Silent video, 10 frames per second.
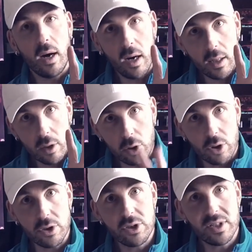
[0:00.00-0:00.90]

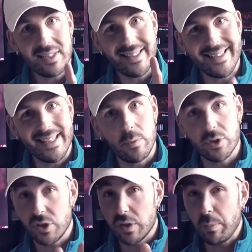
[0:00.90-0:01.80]
learn to
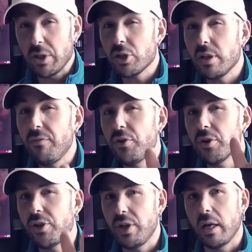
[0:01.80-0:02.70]
distinguish, especially if you're
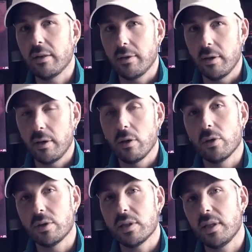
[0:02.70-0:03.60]
younger,
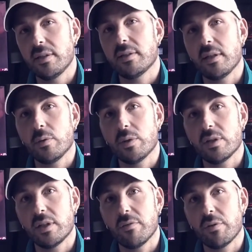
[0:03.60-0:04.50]
learn to distinguish the
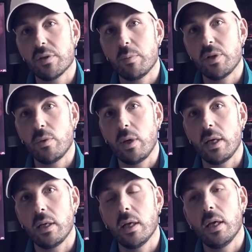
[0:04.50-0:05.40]
difference
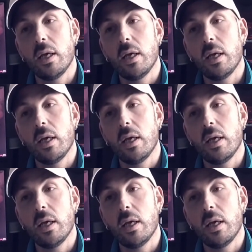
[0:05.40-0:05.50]
between